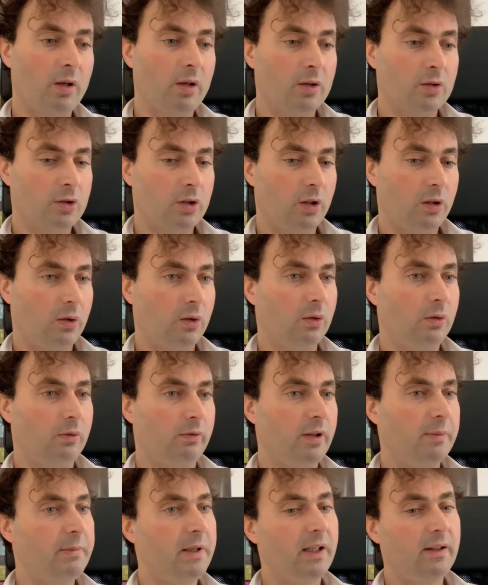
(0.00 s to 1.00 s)
So
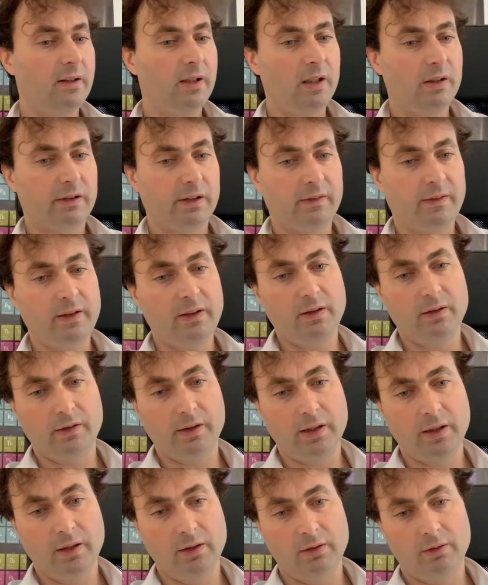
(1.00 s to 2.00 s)
we made here a
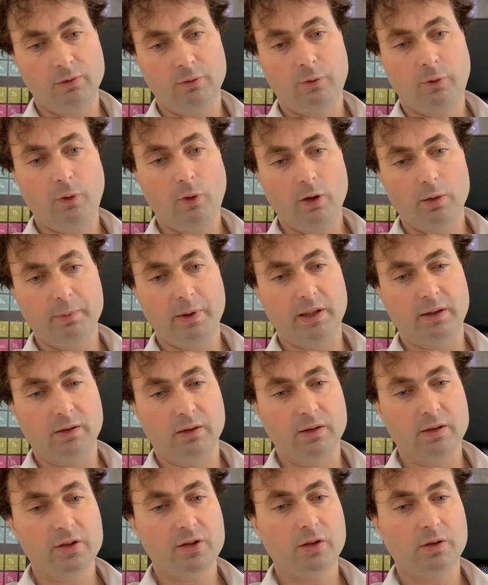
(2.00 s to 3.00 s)
theory for
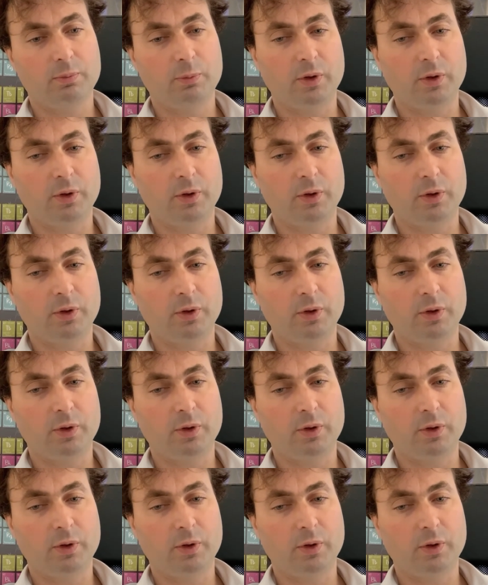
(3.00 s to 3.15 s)
metals,